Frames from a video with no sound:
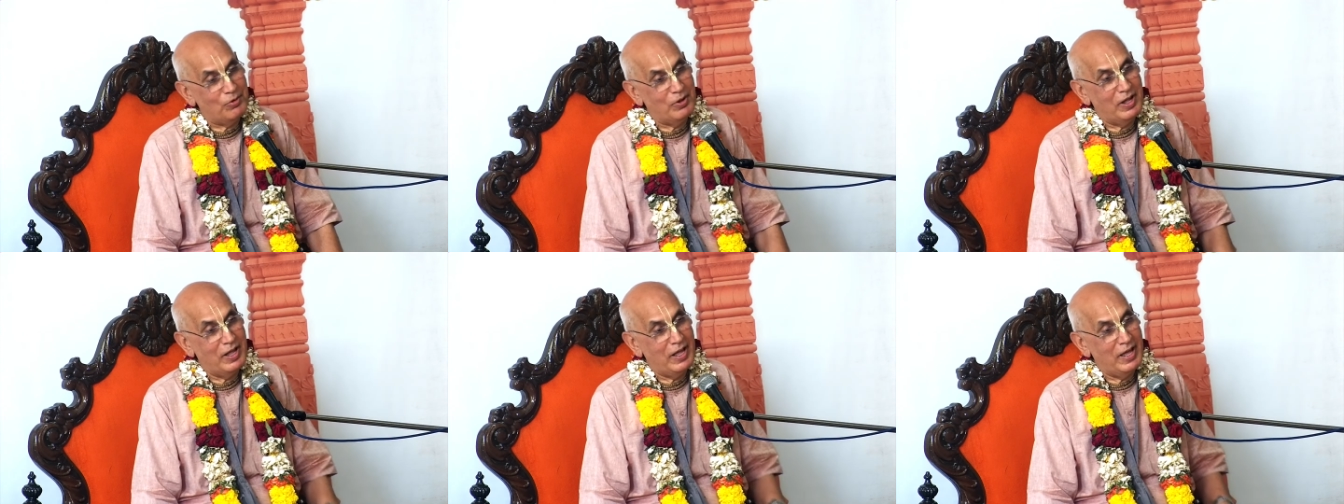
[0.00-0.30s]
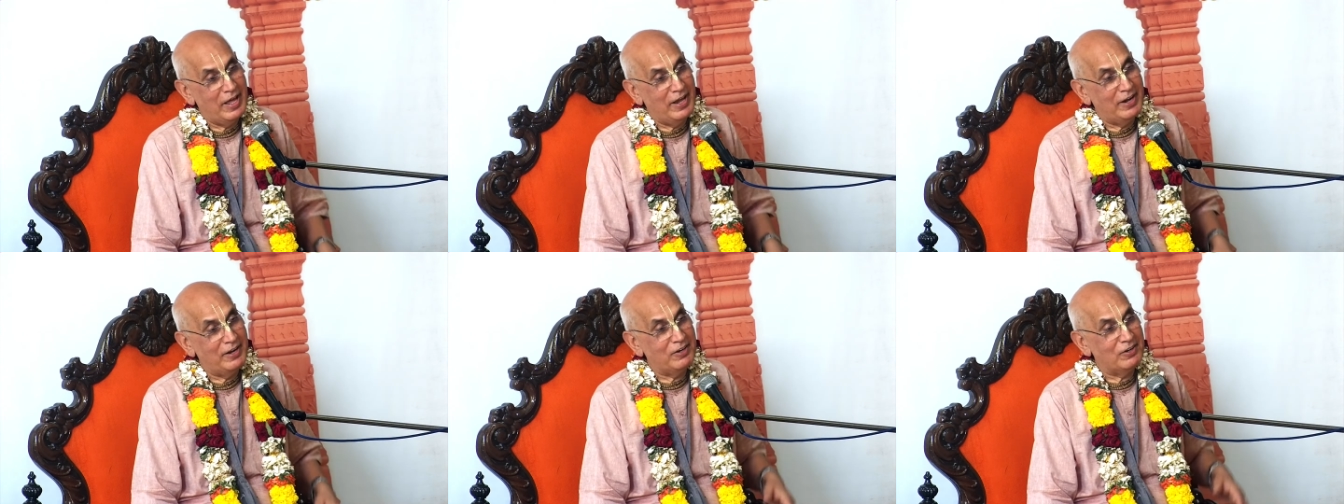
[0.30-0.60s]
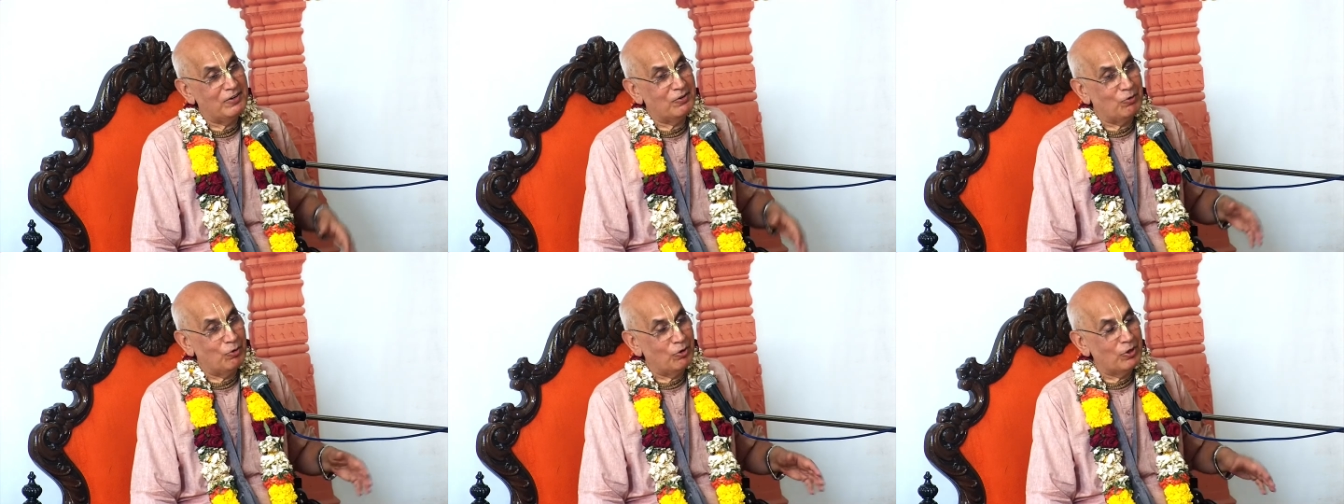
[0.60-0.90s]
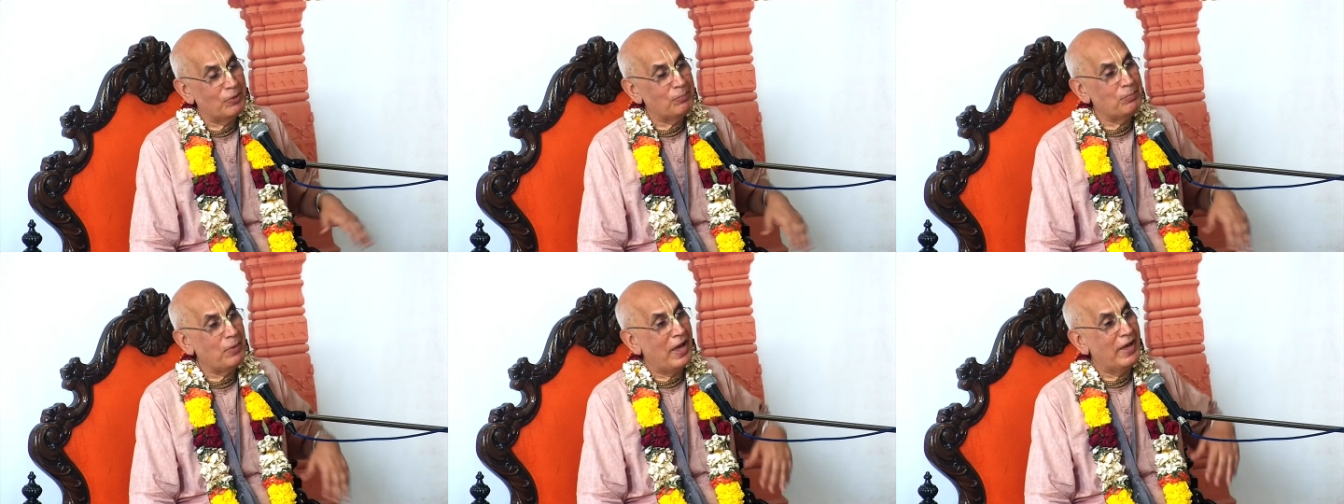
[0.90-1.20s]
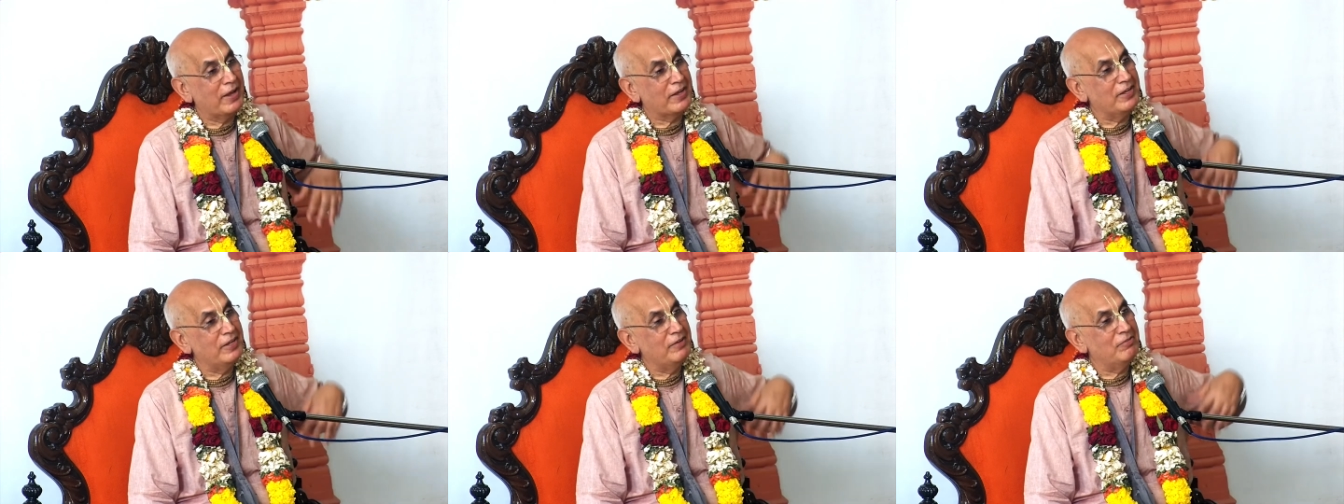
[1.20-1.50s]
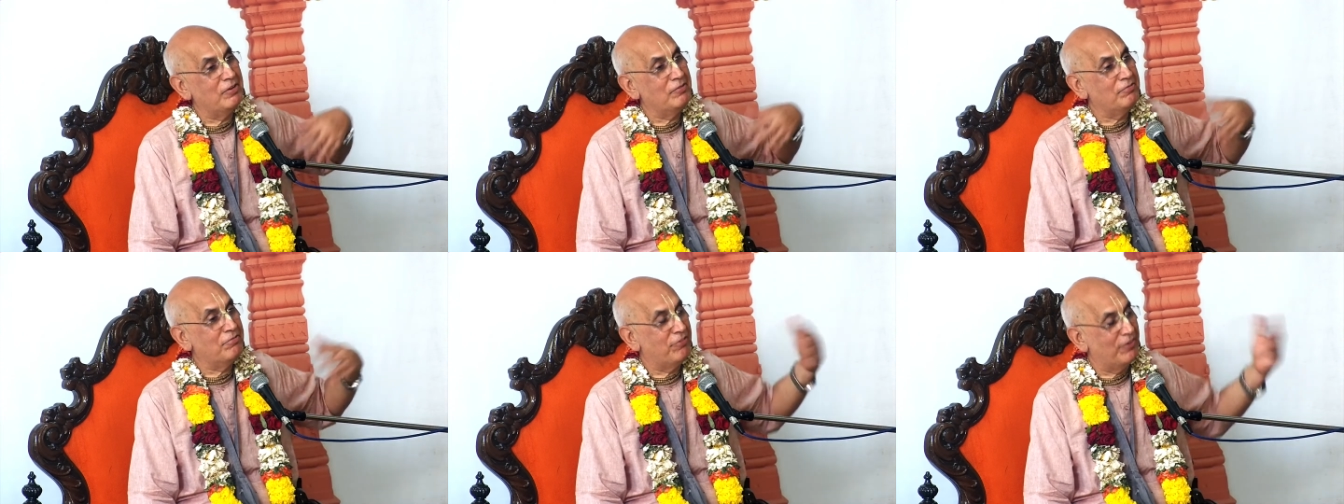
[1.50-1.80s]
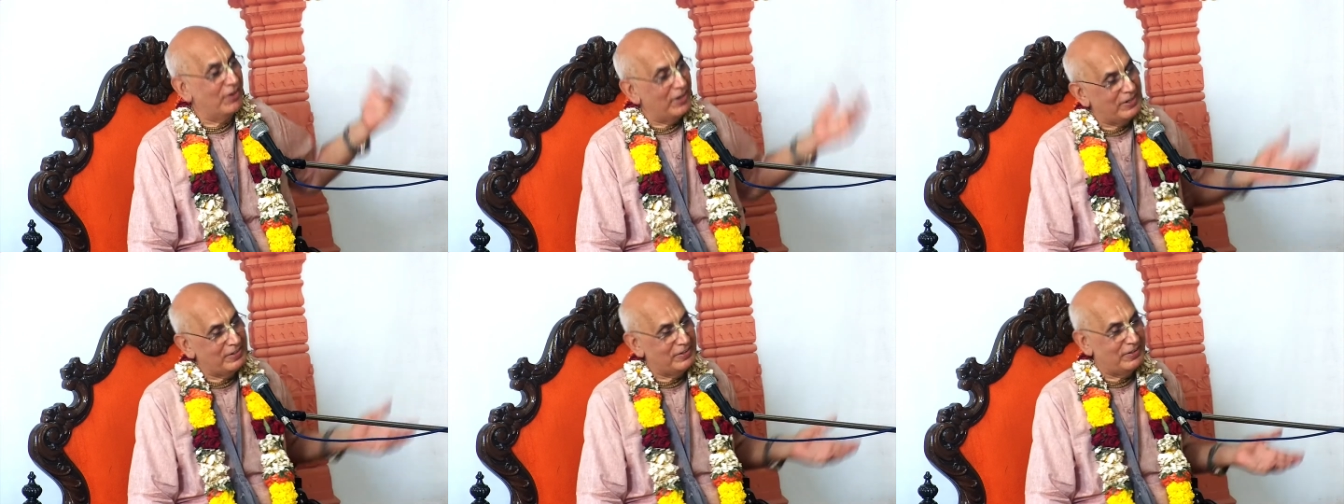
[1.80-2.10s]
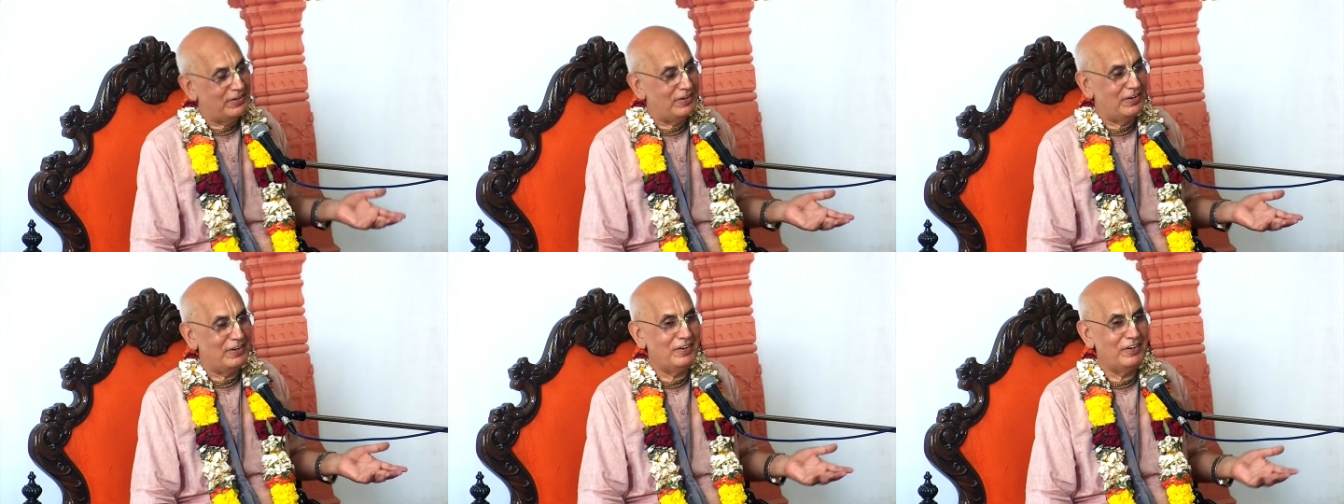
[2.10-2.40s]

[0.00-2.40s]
and going back even further